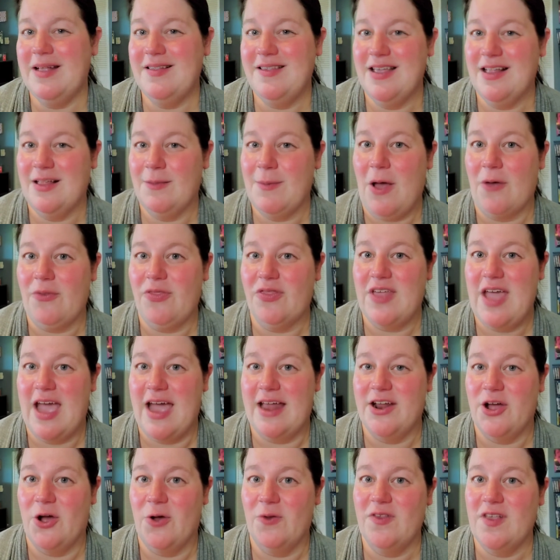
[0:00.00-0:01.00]
deal about
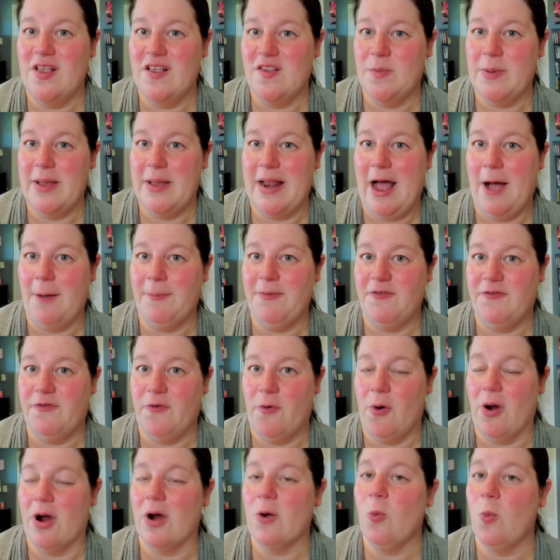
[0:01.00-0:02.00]
Thanos? He's been out
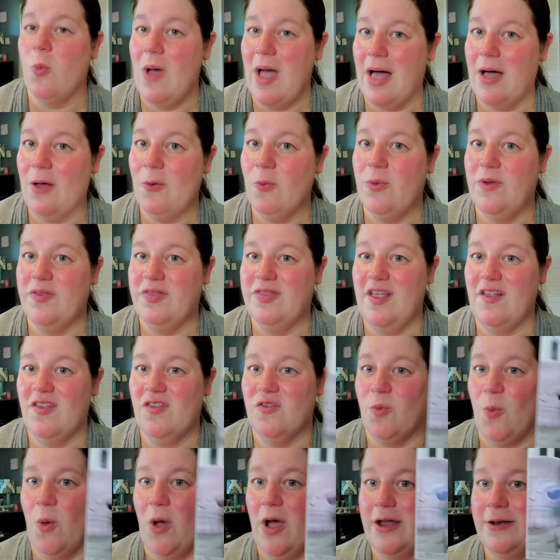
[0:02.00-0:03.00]
before. Well, with
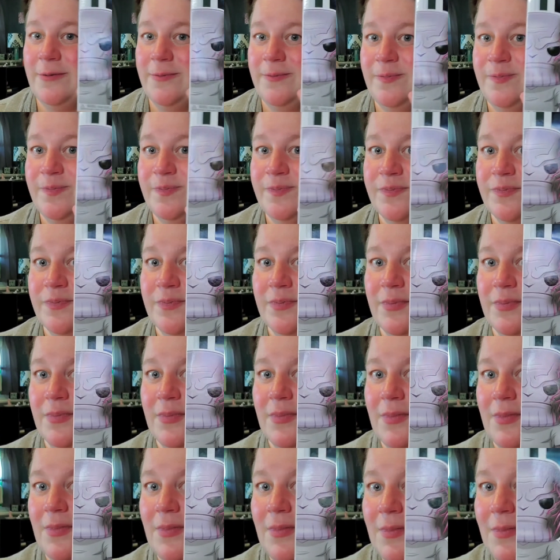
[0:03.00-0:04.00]
this one,
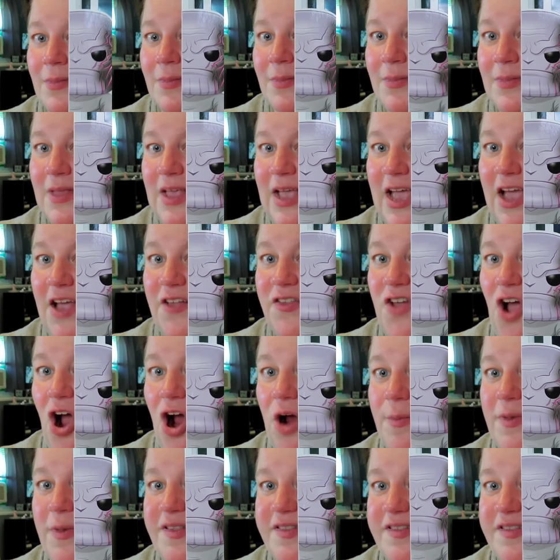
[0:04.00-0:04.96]
his arm is